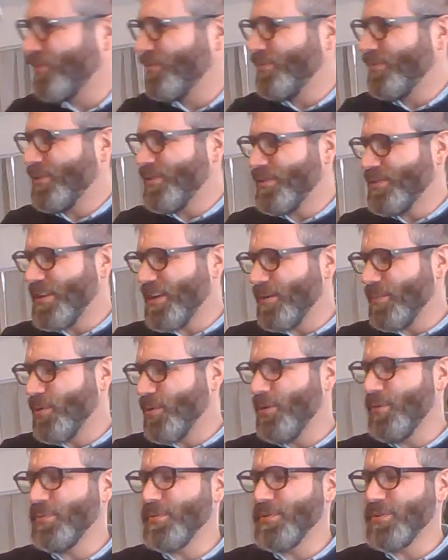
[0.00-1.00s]
when you take them
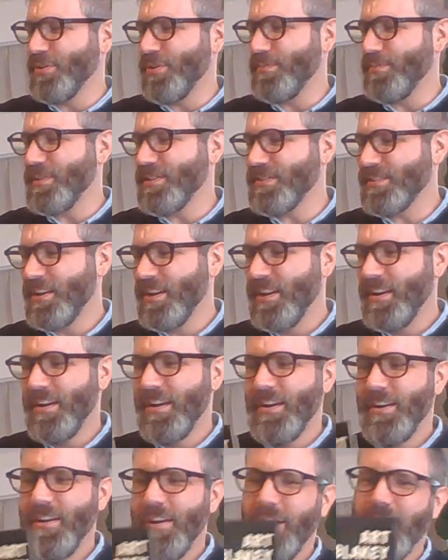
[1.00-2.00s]
home with the OBs.
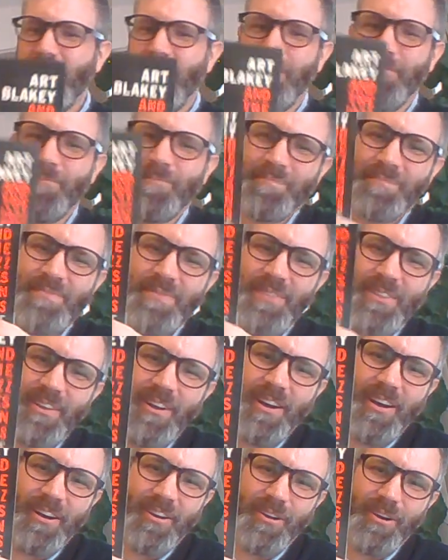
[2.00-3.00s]
Okay,
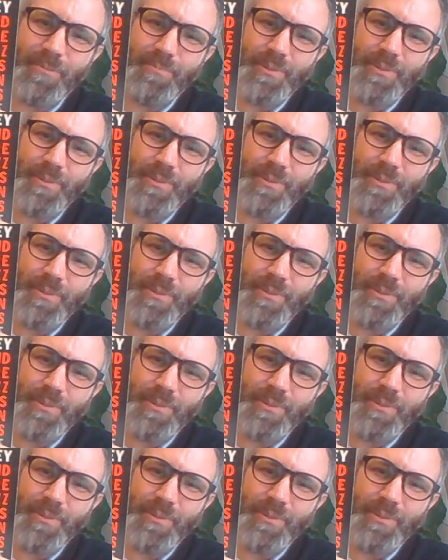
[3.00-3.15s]
Art